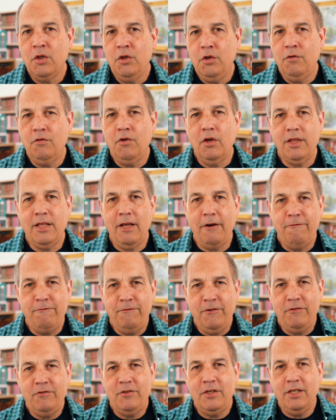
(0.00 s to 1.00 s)
You've got that
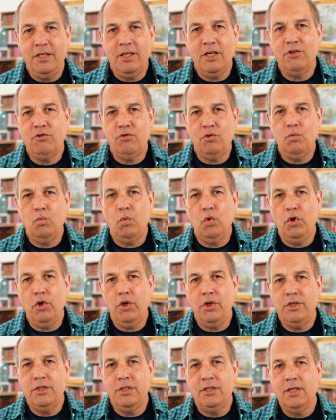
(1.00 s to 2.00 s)
1,500
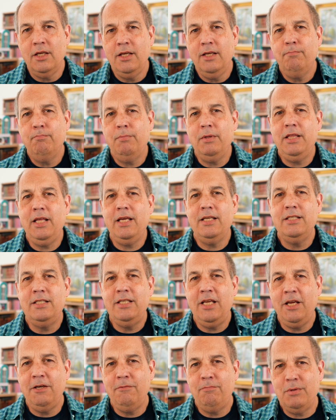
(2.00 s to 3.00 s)
words, but then
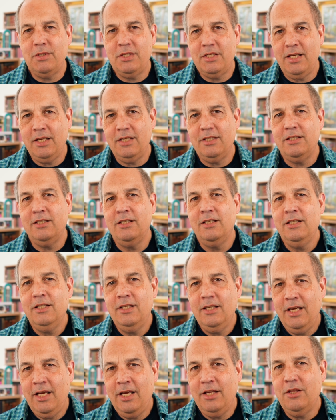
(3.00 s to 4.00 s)
10%
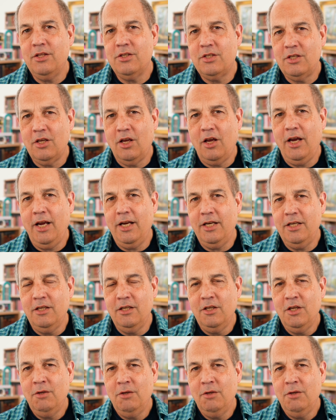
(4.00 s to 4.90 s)
either side.